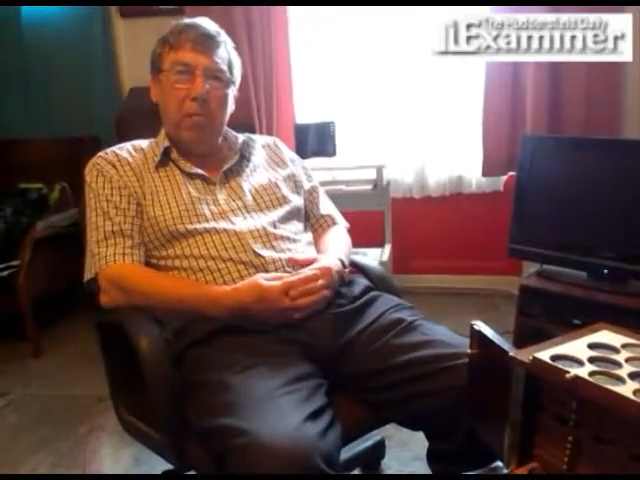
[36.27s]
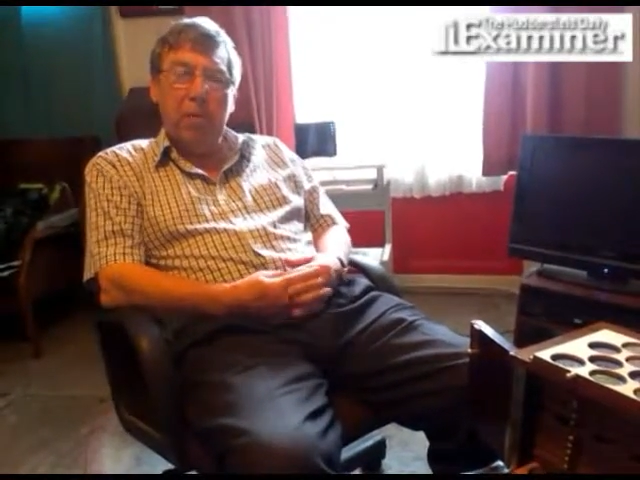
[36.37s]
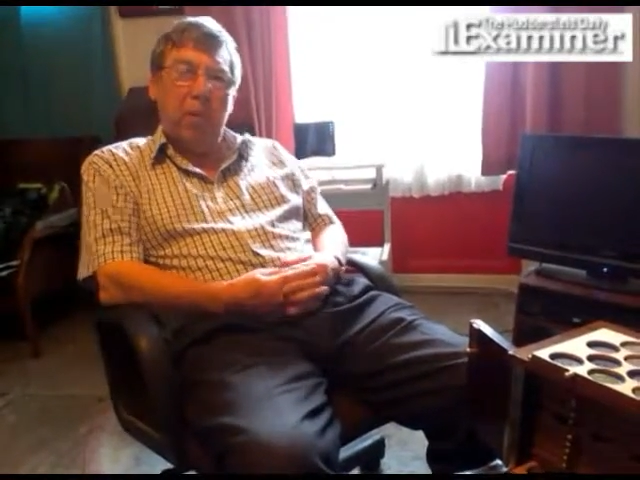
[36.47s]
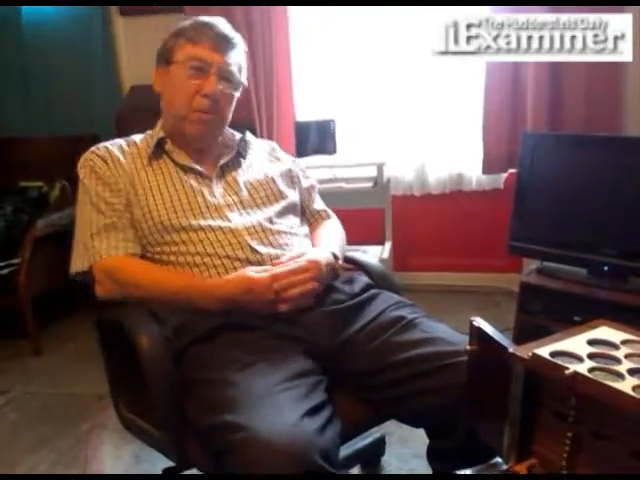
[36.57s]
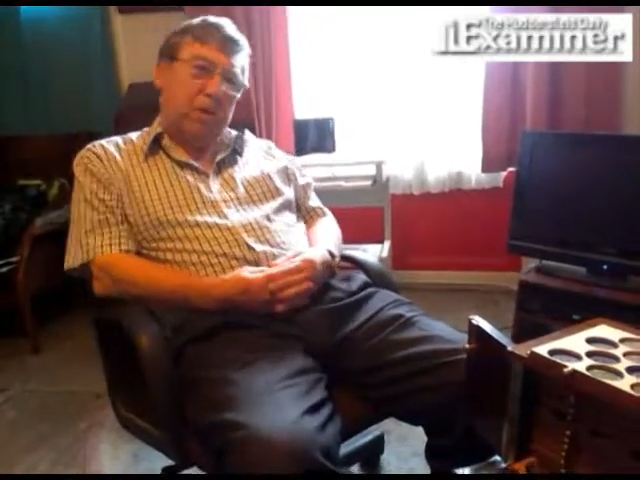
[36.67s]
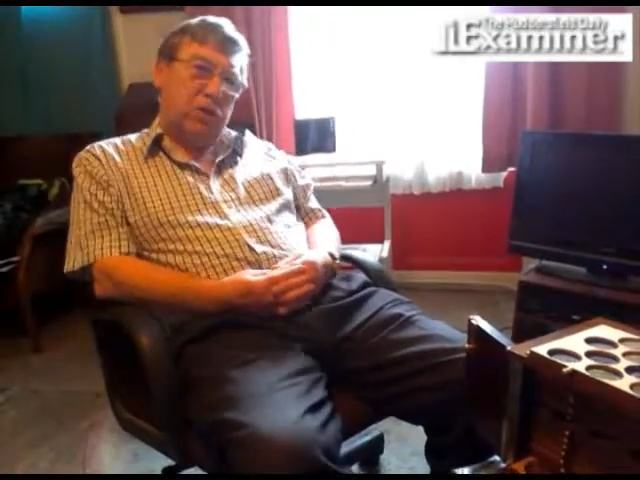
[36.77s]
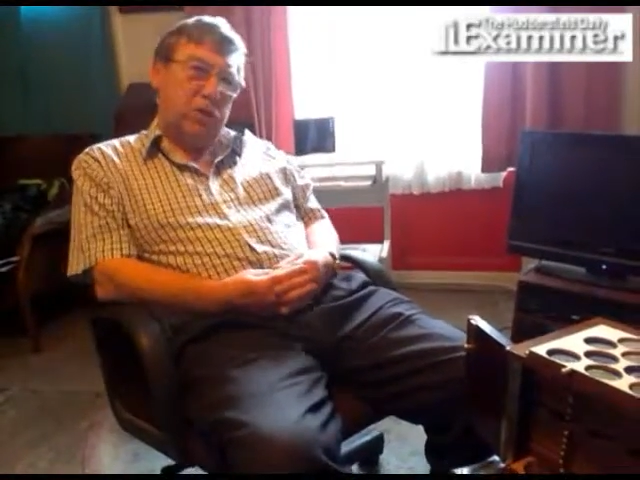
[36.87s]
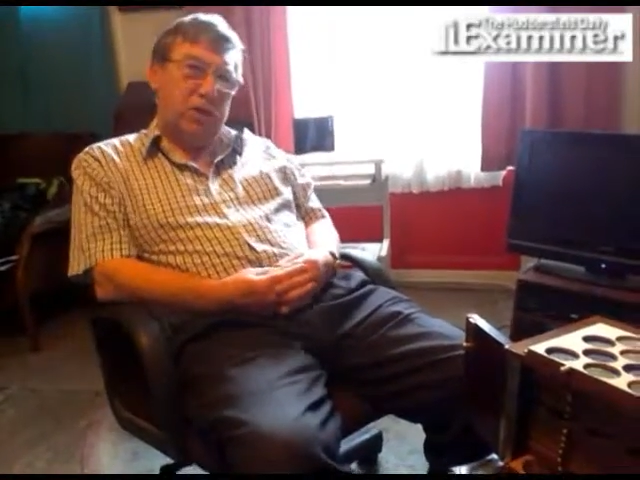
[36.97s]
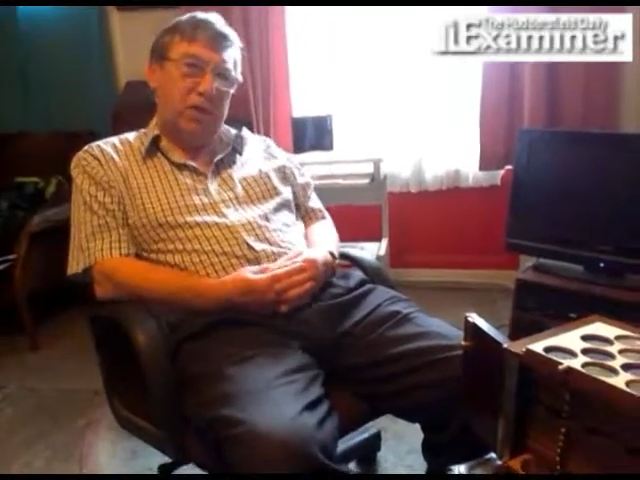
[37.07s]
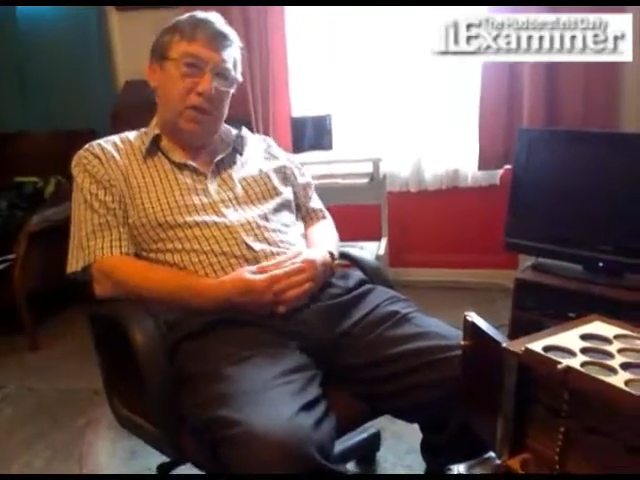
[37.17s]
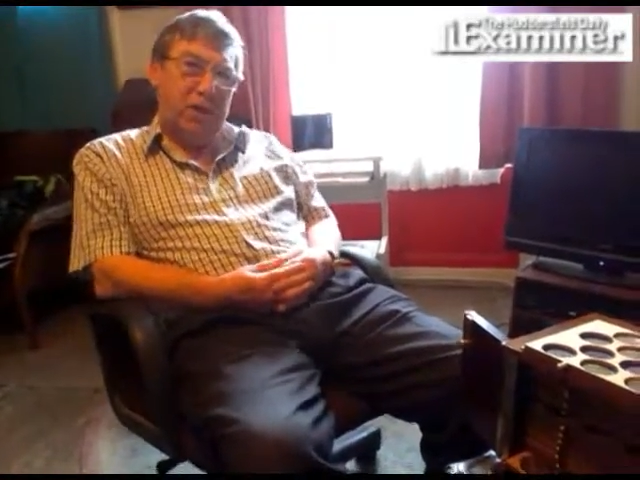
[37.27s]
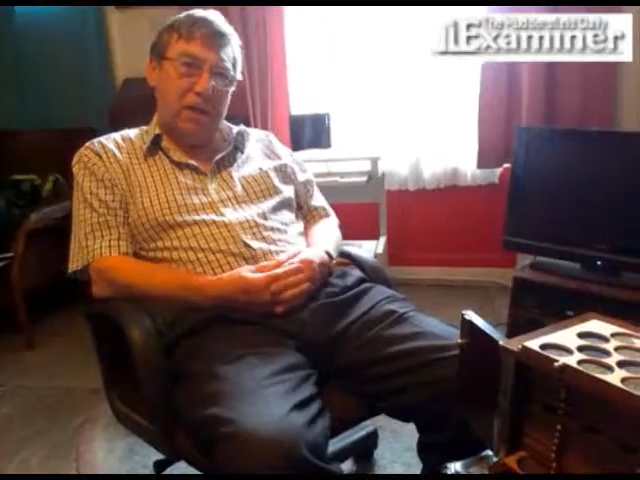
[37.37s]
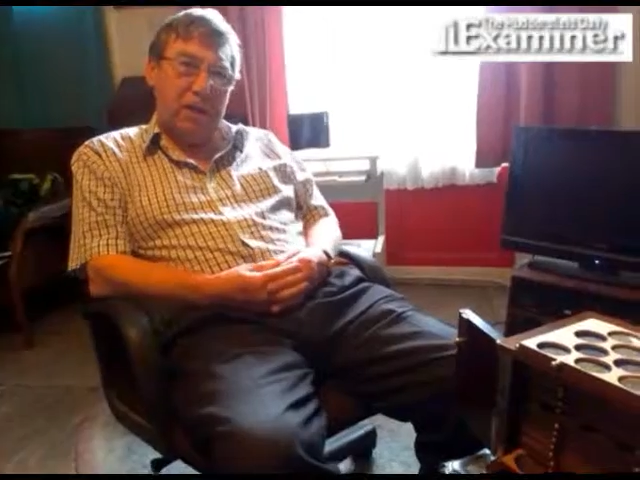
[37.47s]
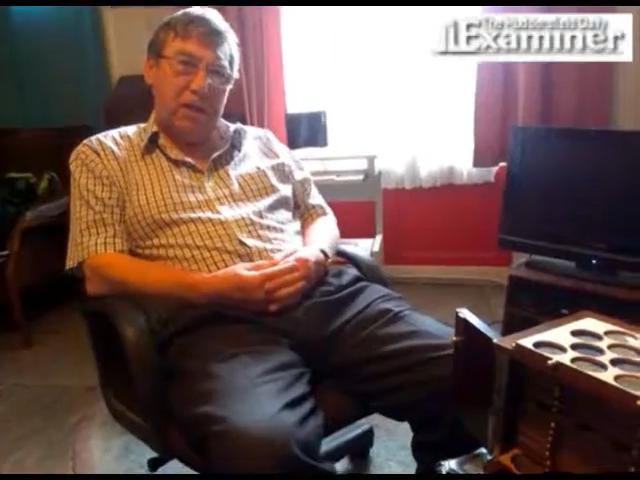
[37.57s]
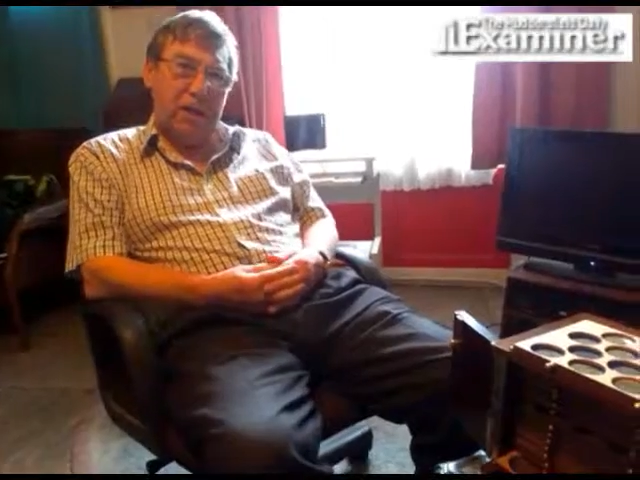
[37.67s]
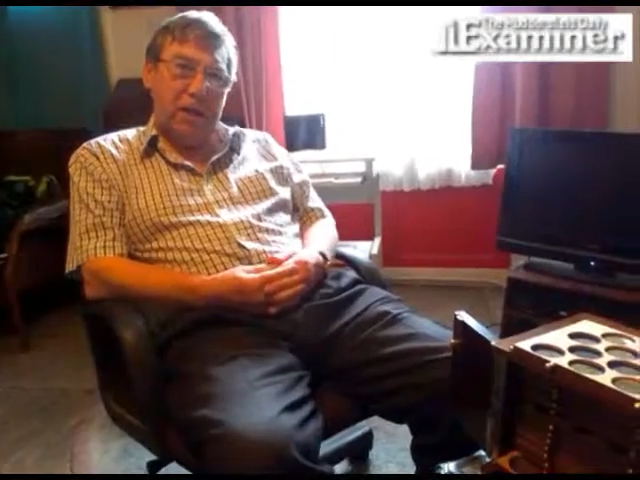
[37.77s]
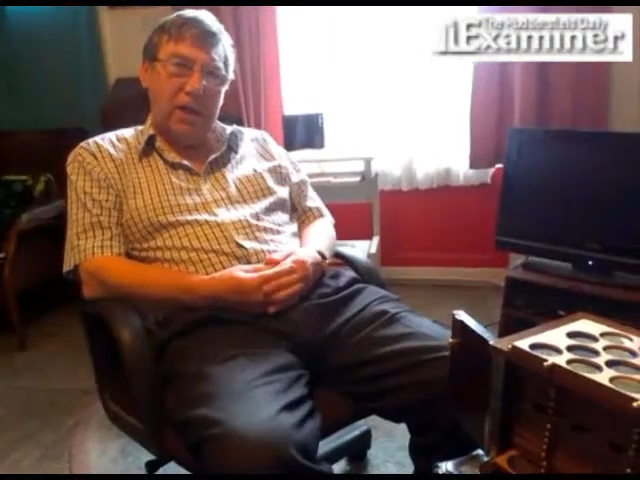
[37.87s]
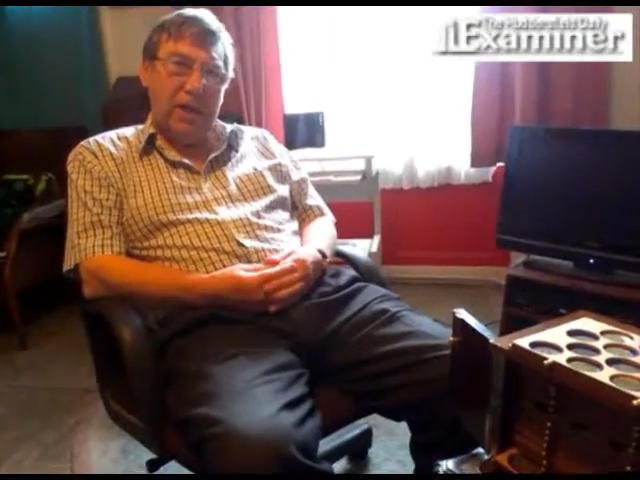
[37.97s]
Tomlinson, and